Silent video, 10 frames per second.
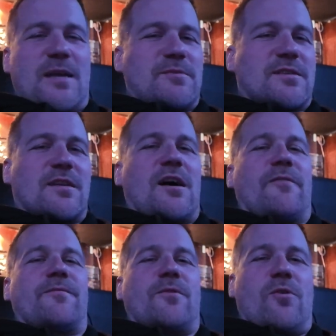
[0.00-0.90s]

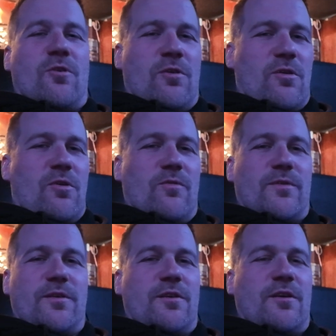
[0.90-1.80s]
stuff all
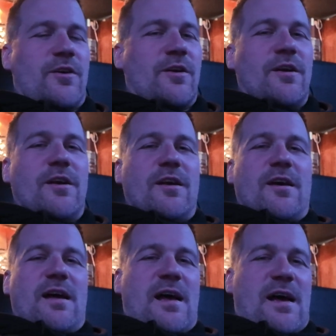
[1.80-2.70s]
over the year,
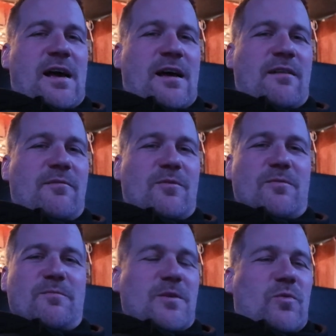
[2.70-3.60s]
and
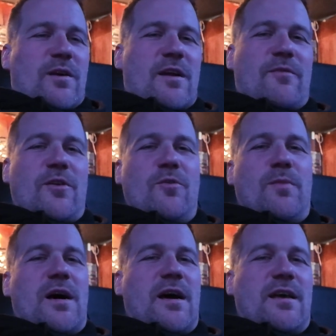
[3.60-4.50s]
wherever you
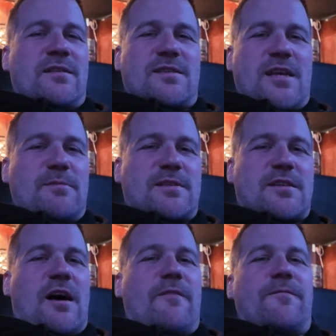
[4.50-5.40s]
buy, it's same
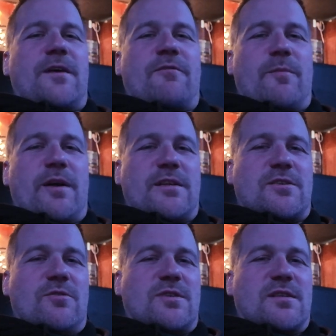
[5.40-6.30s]
stuff.
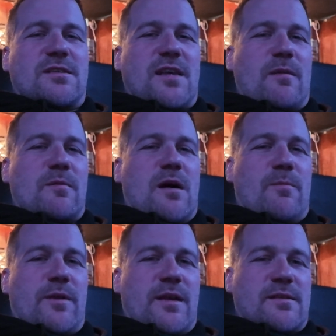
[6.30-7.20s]
Everybody's using same
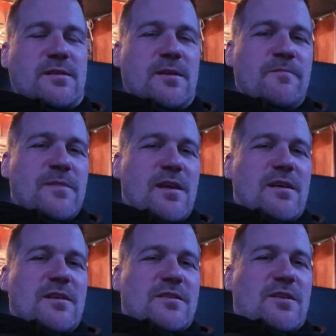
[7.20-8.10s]
components.
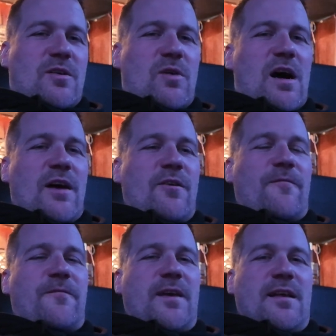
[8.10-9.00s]
So I
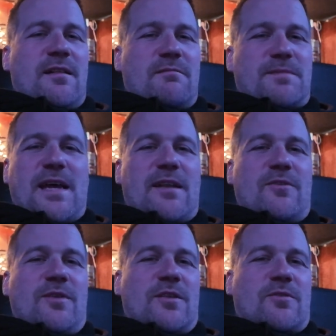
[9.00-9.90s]
don't feel that
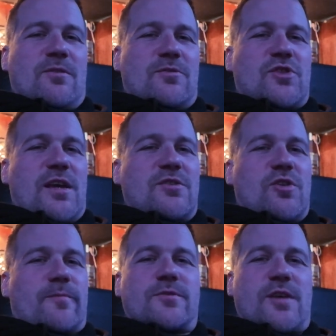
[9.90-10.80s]
you need to change
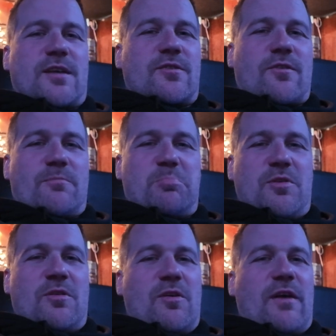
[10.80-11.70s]
your projector,
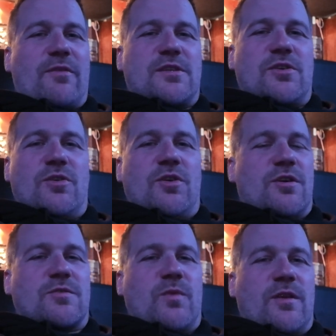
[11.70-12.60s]
every 2
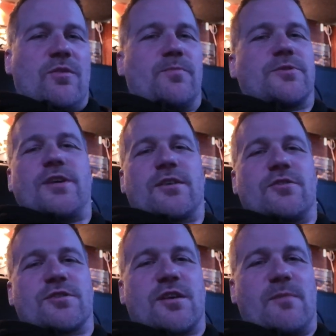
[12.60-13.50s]
years when new
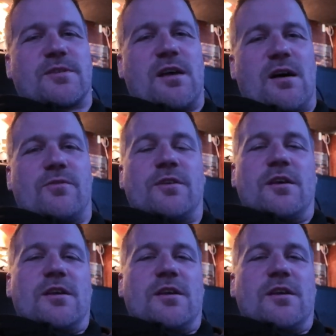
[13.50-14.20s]
projectors comes out.